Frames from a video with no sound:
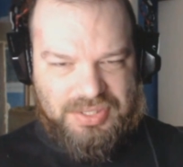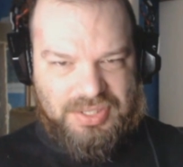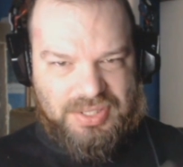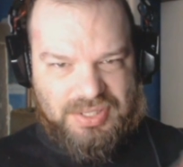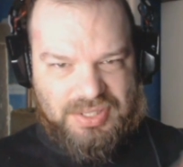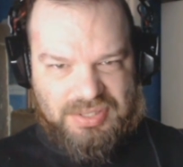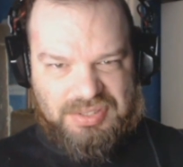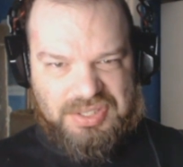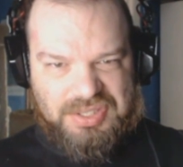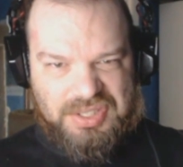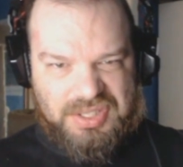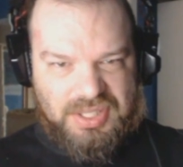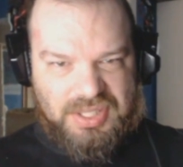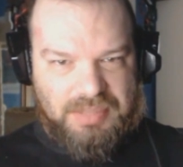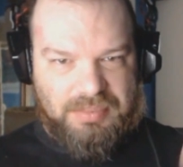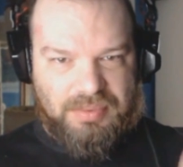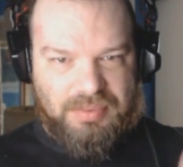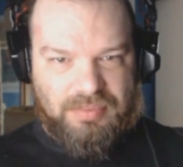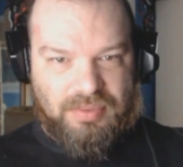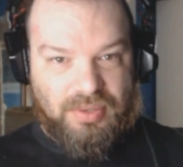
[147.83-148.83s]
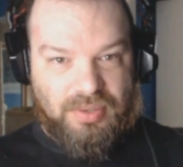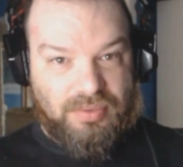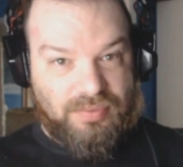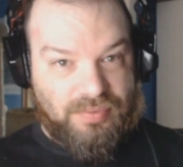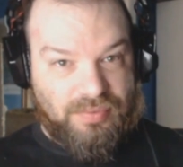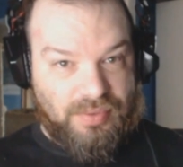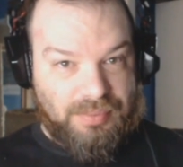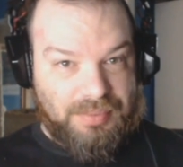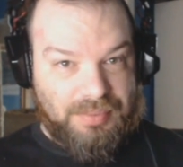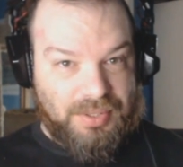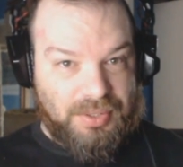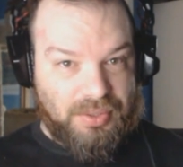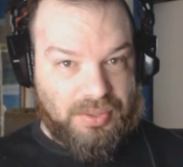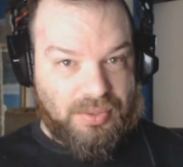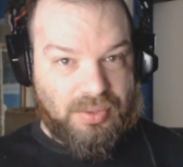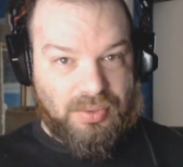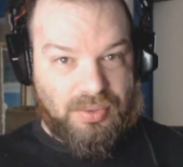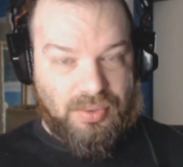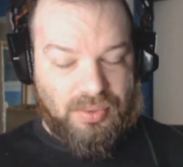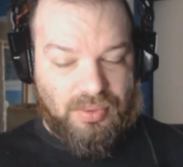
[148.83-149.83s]
just up the road from the
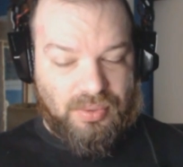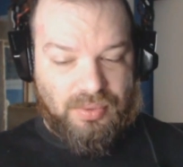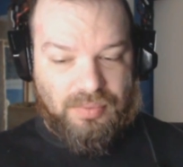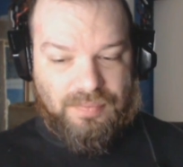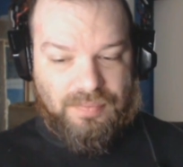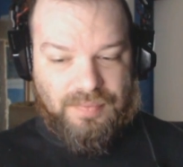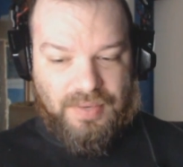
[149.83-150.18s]
Nuka-Cola